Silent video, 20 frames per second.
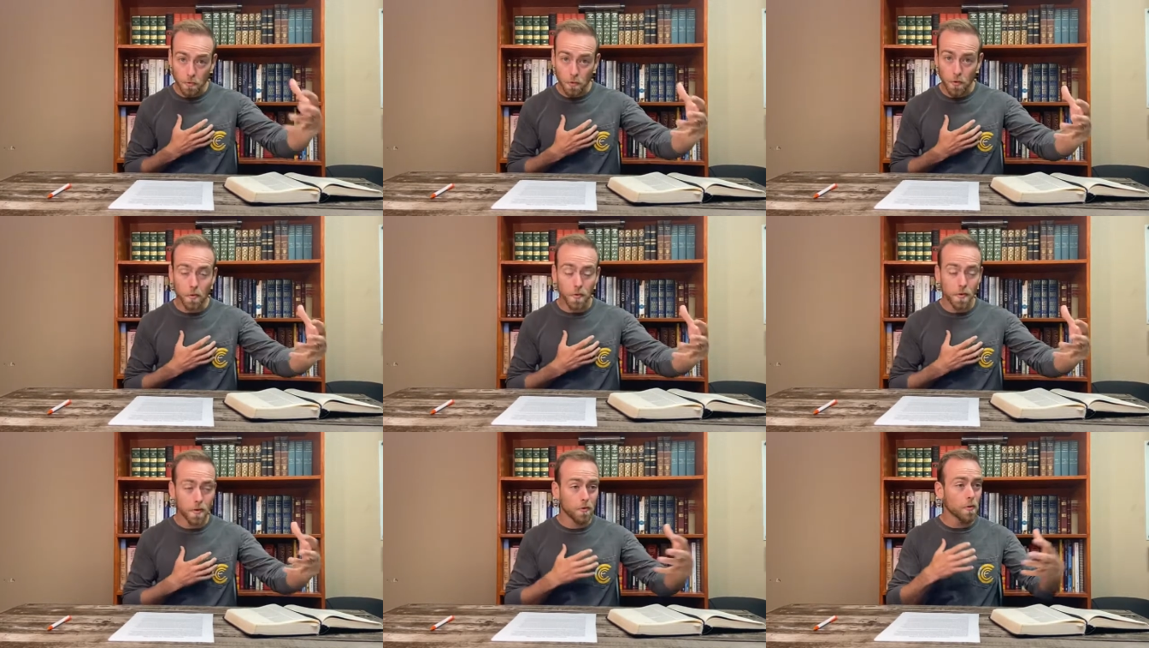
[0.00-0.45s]

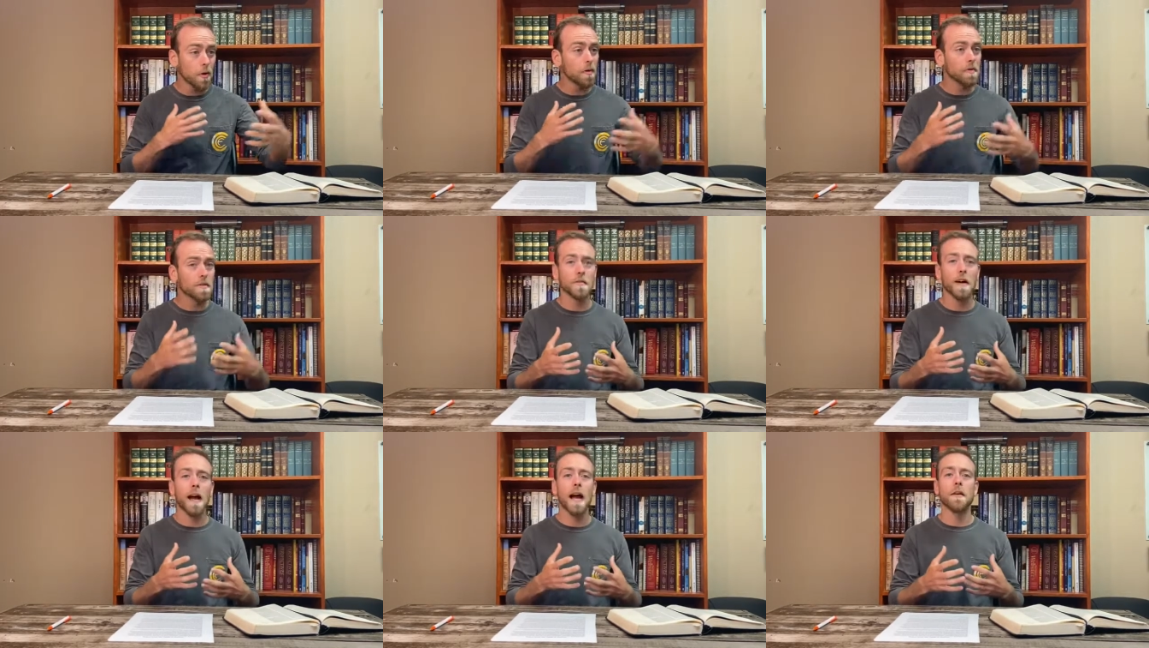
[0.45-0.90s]
through the
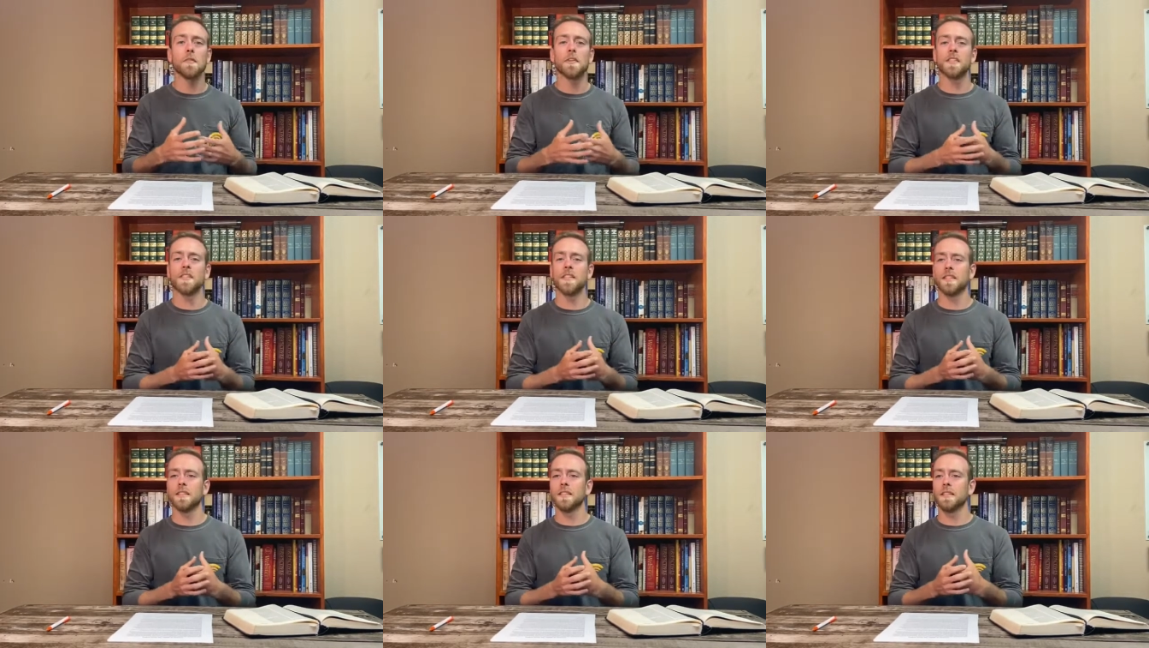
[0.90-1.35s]

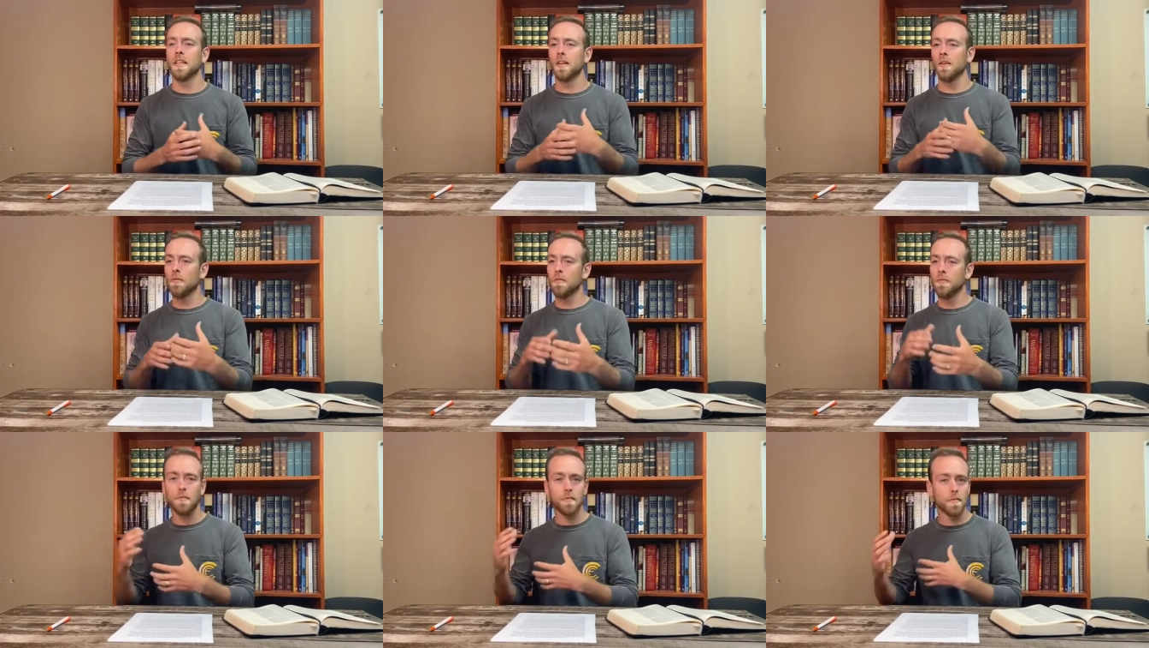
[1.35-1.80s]
coronavirus and, you
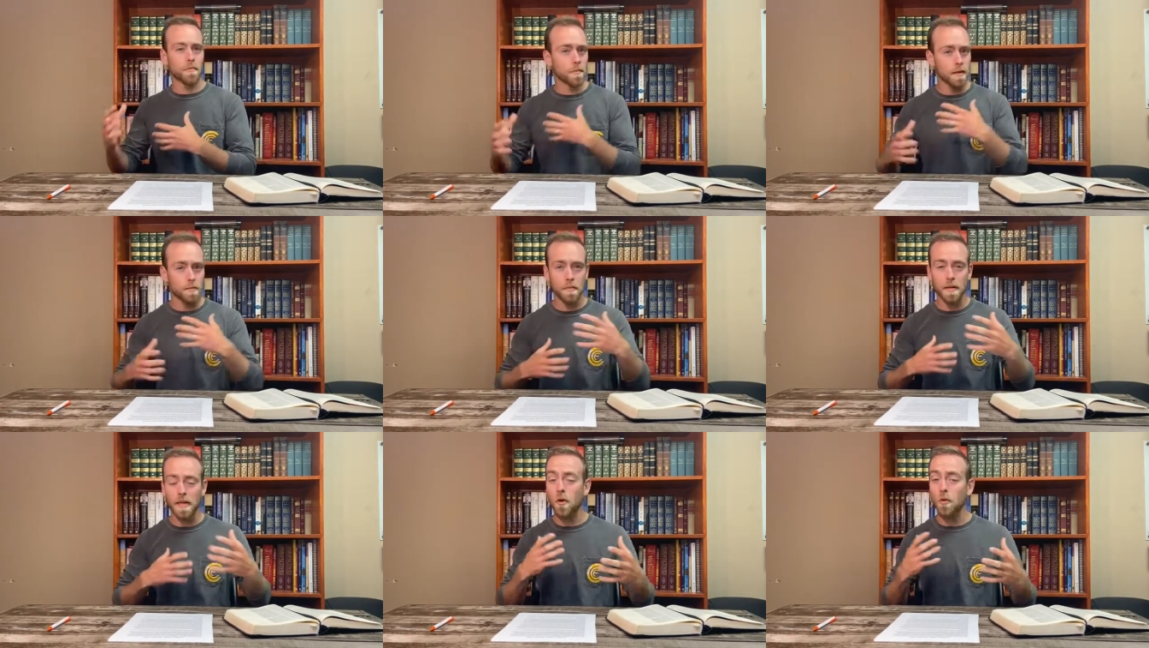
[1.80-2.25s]
know,
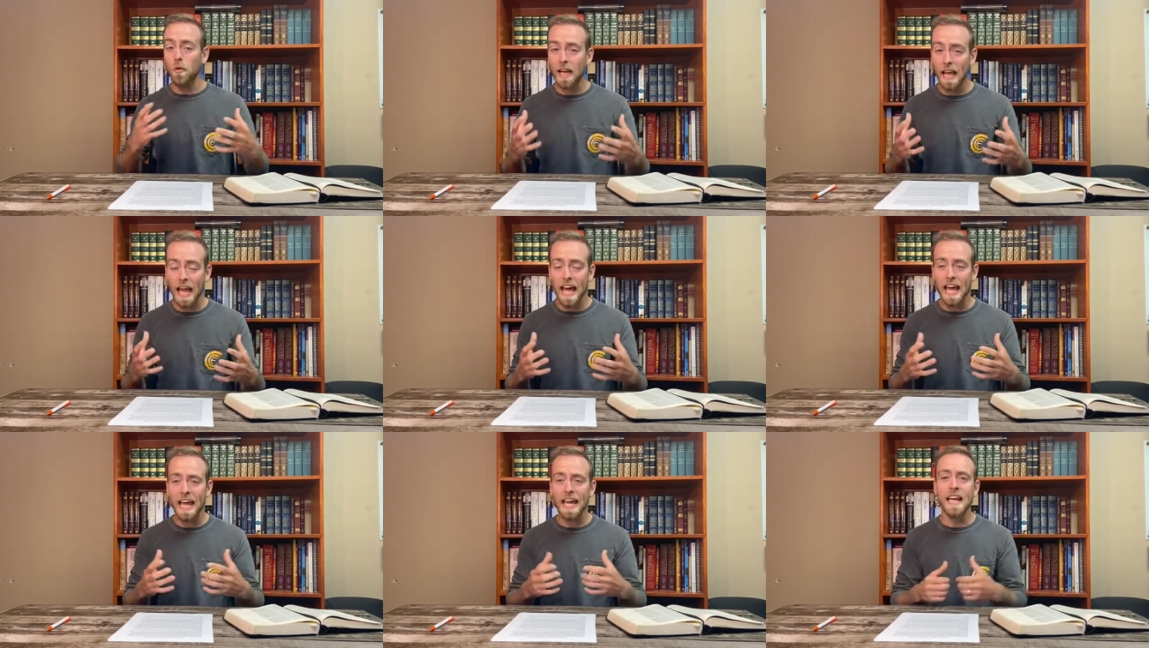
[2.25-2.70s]
we'd be
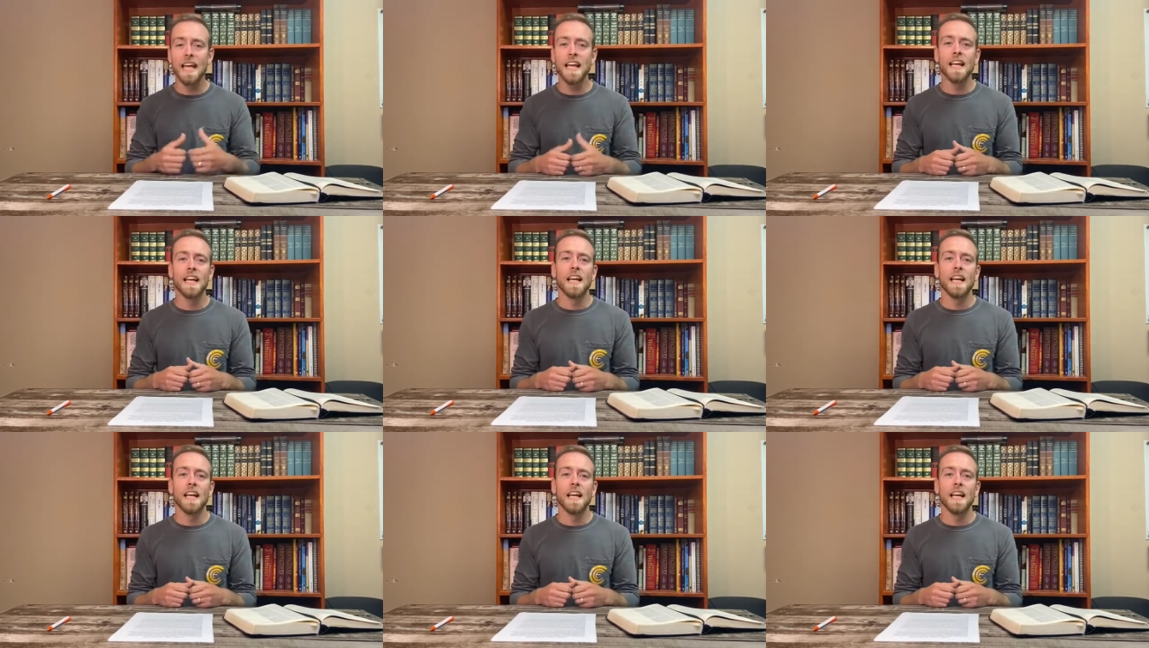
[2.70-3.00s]
okay.